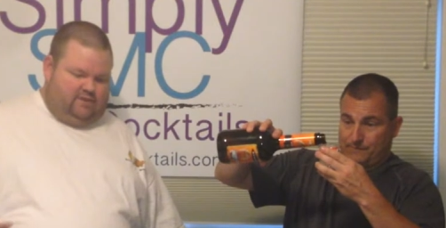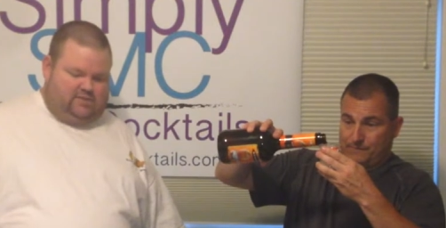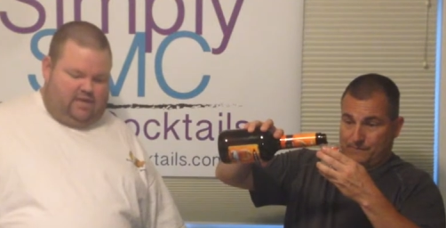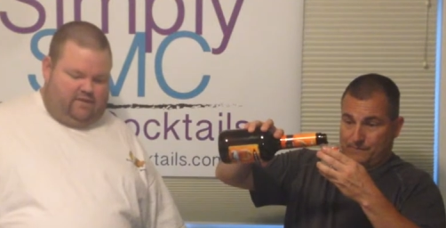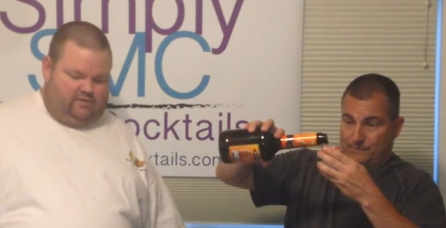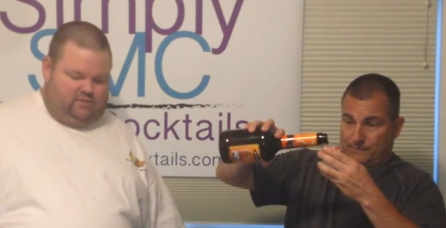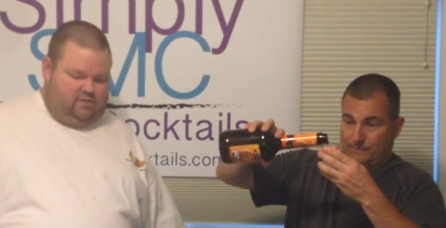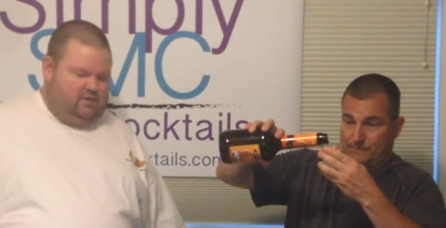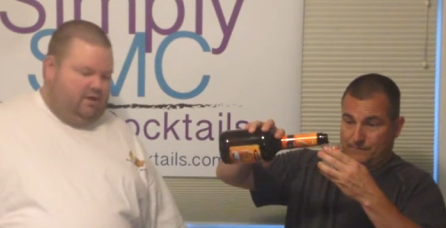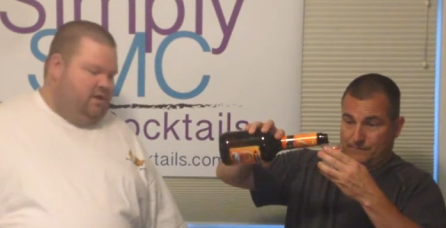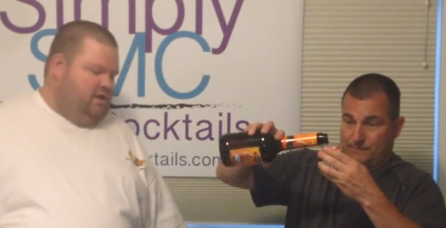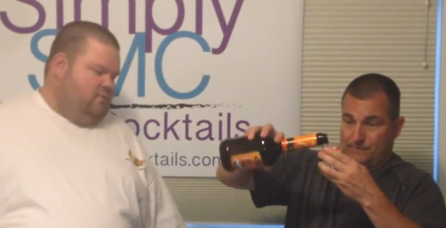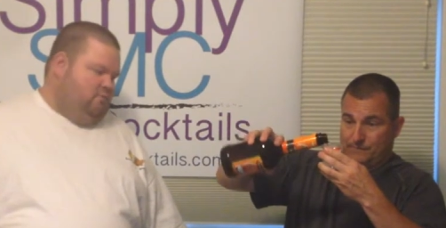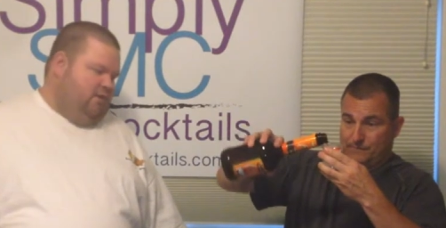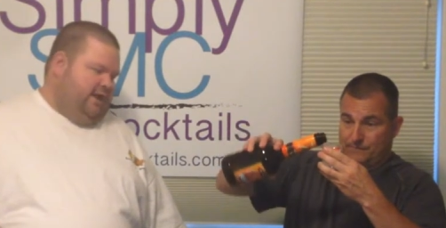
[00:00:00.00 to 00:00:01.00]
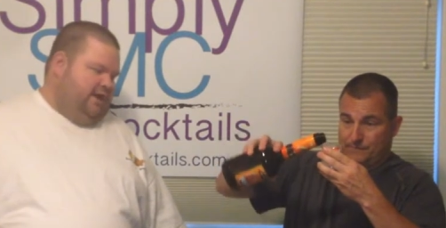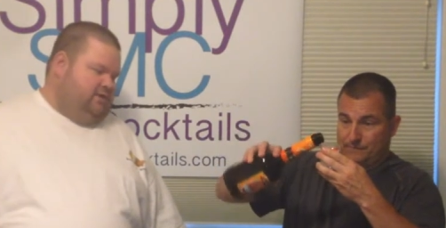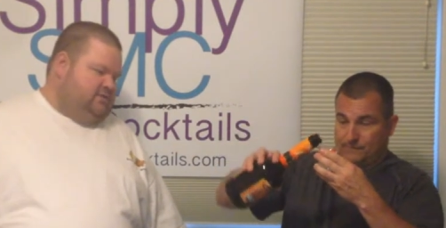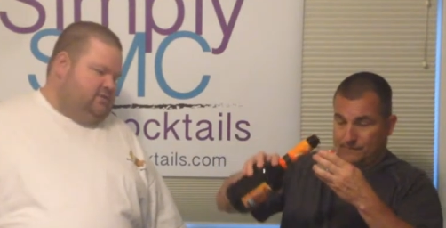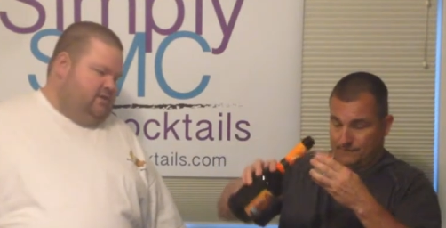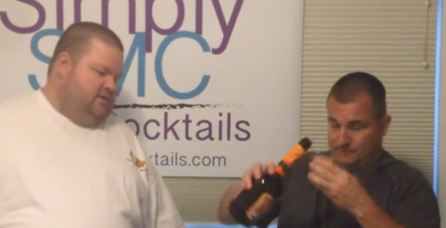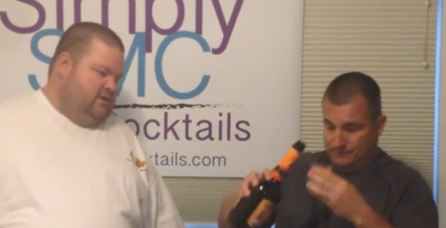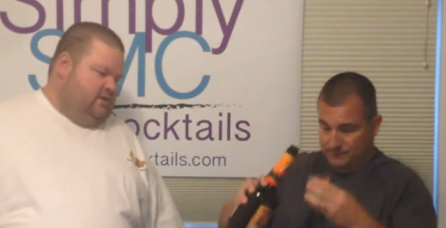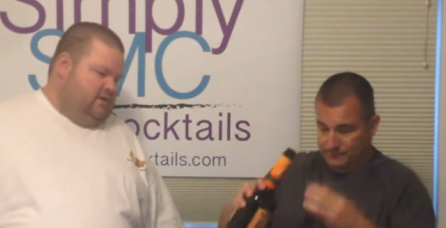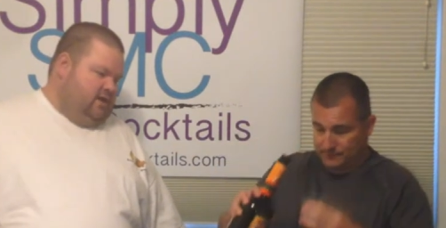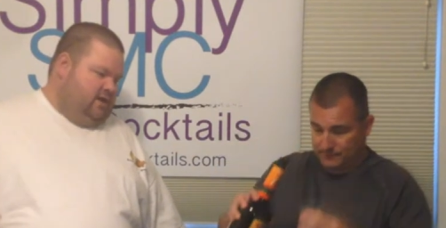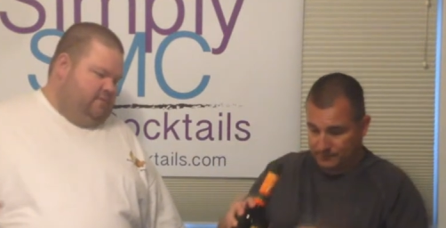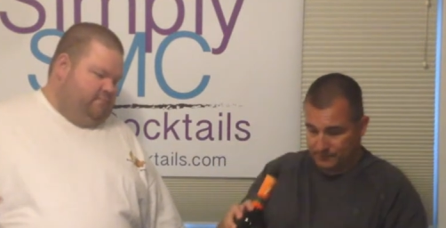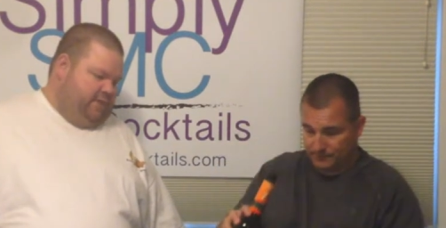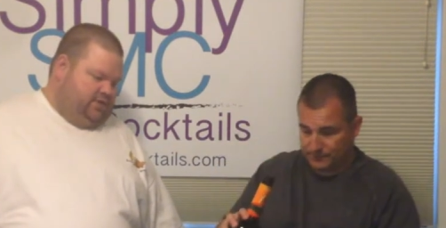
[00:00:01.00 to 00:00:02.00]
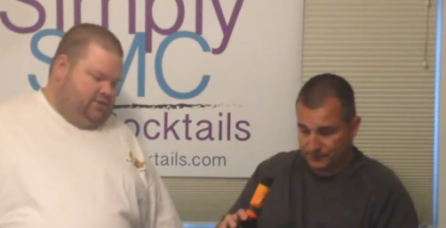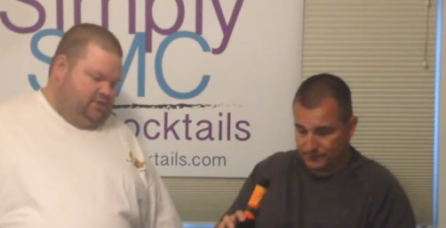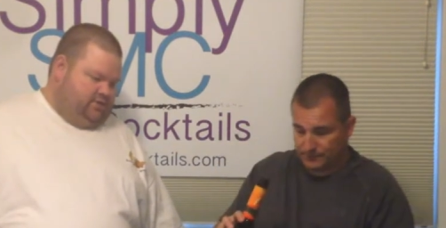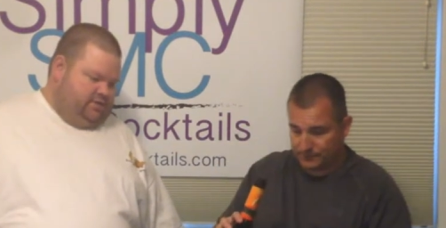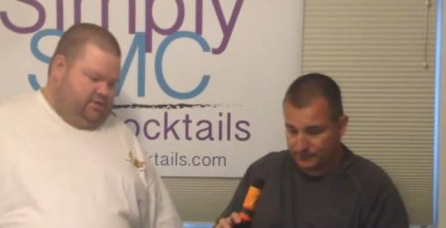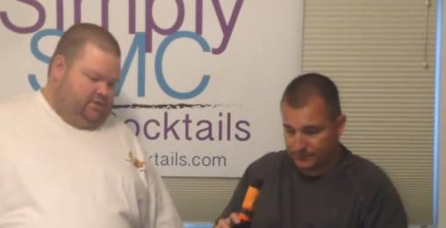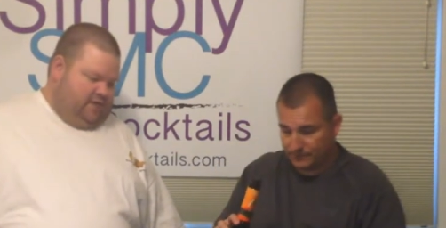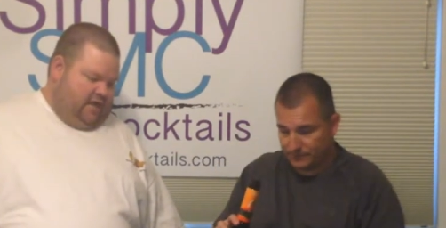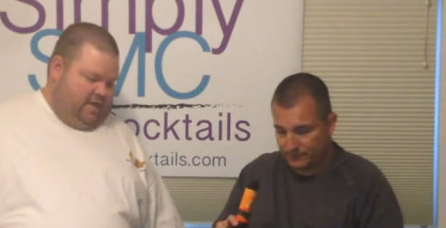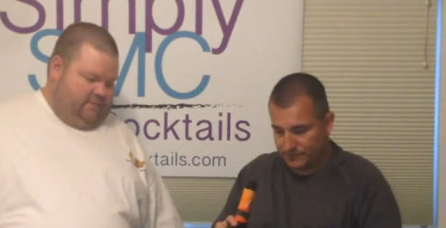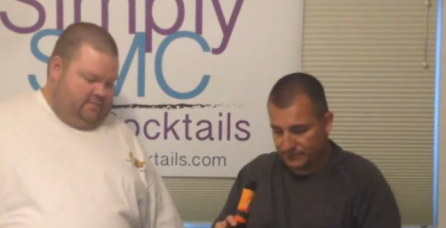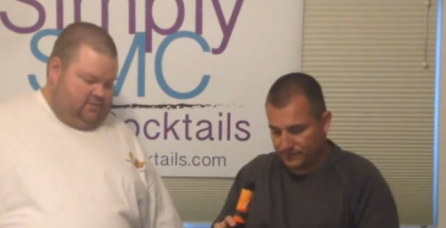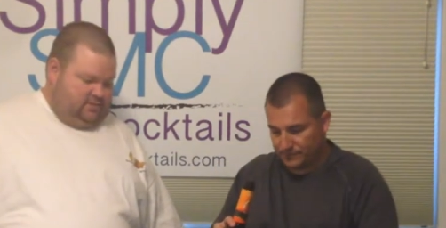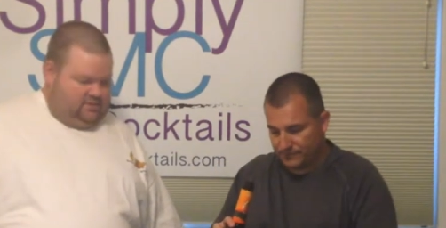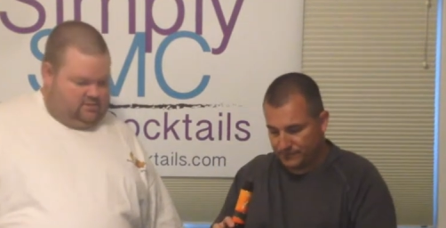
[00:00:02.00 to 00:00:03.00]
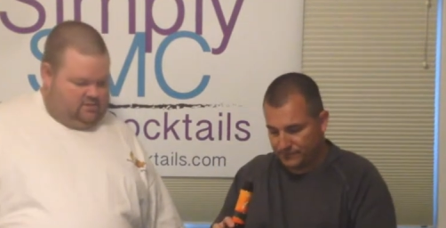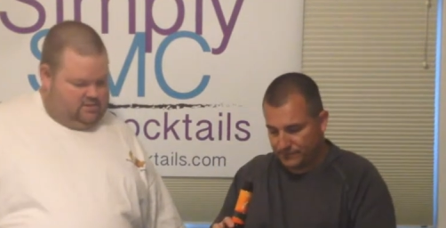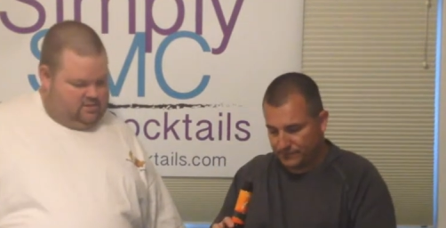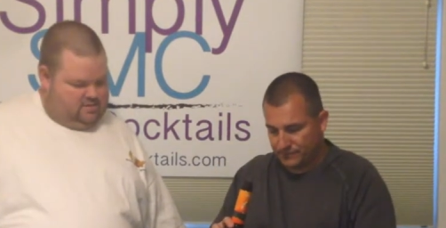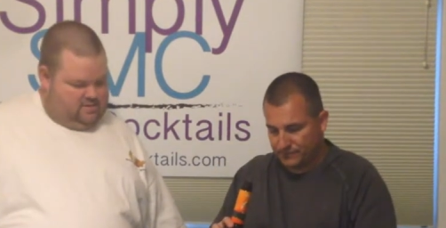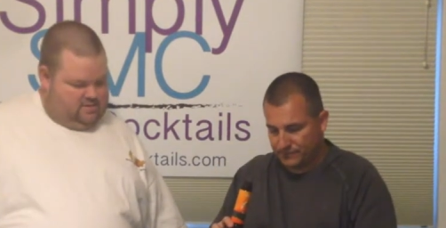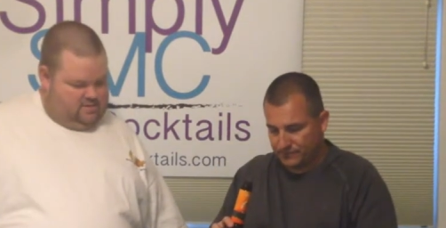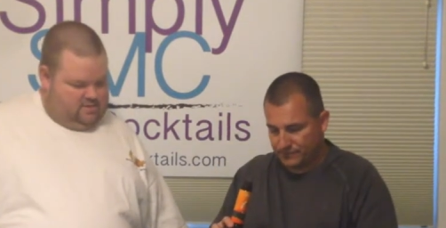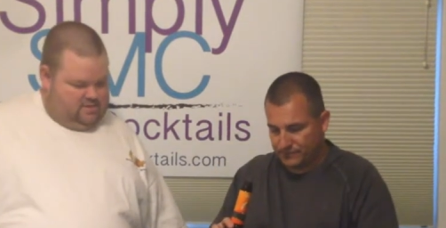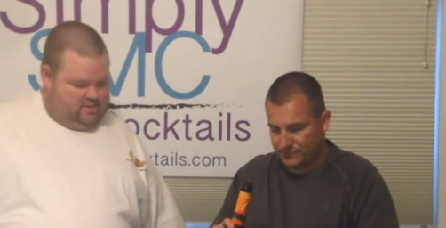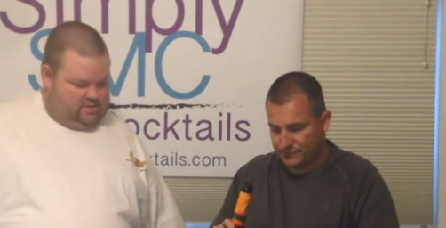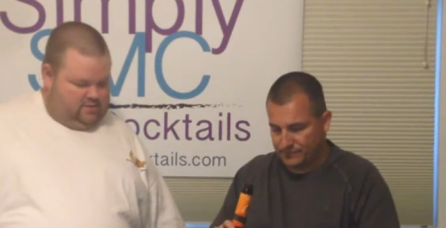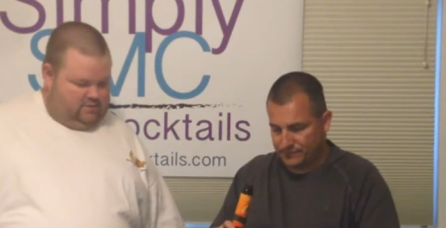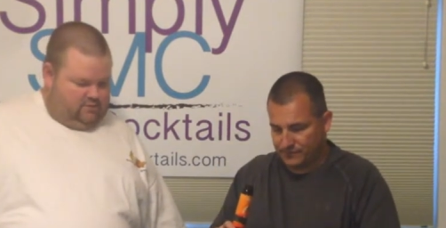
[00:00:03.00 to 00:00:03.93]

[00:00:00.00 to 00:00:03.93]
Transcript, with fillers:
Speaker 1: soft serve, one ounce uh, Peachtree schnapps. So